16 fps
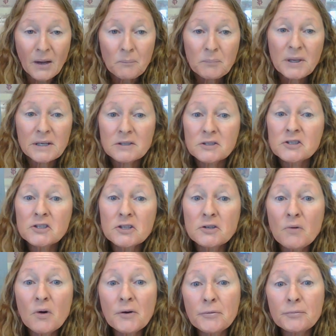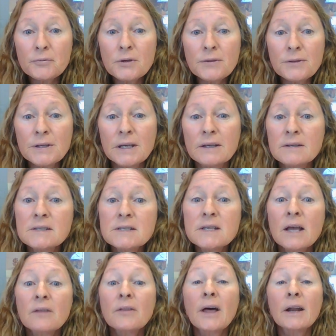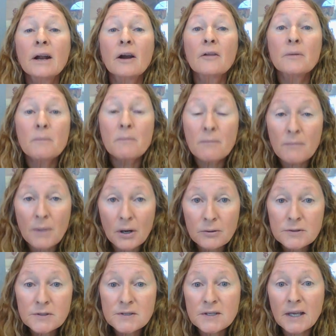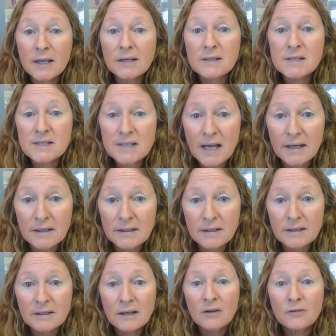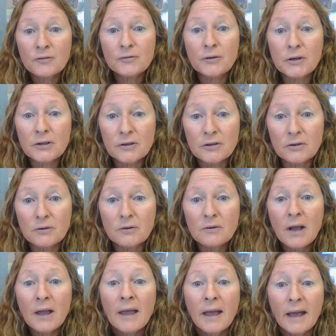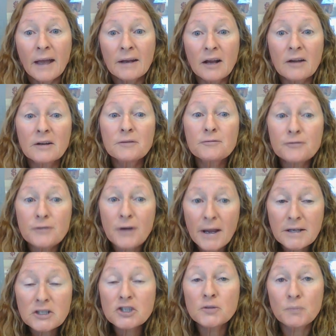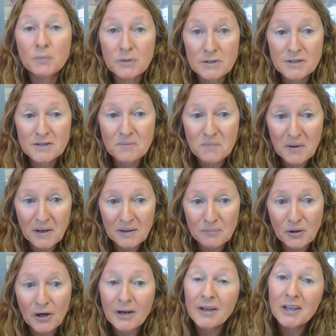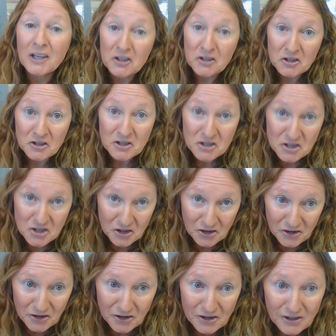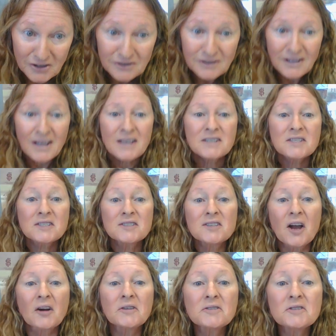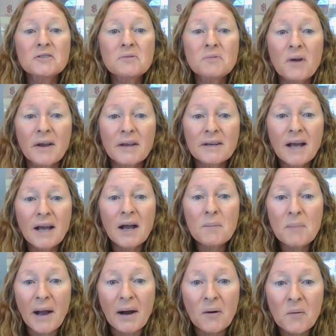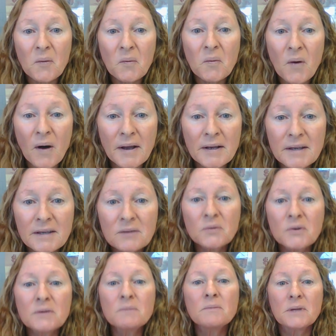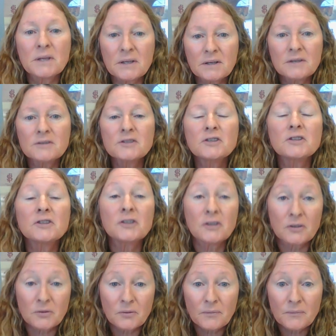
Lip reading: Pick two or three things that are the most exciting for you, and on a fresh piece of paper in your journal, start to write about what it would mean to you